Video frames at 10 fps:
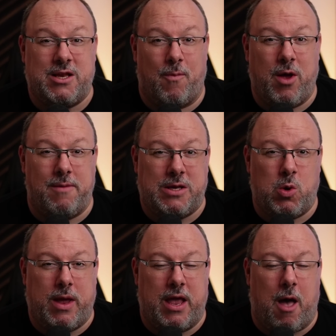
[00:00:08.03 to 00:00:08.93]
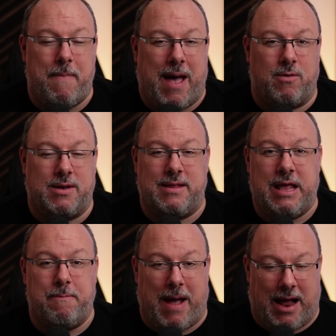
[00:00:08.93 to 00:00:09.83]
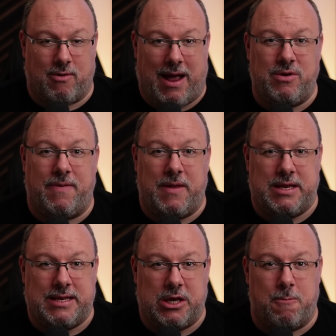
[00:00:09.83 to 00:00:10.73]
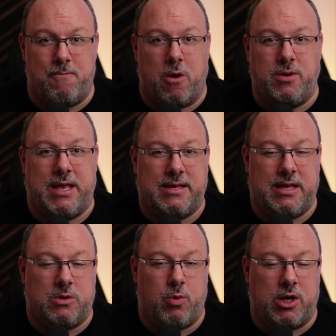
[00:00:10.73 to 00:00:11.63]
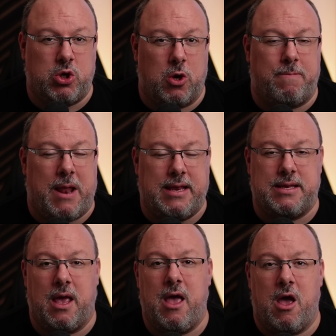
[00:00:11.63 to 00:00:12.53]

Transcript: this time we're going to be talking about the background and the decision processes which took place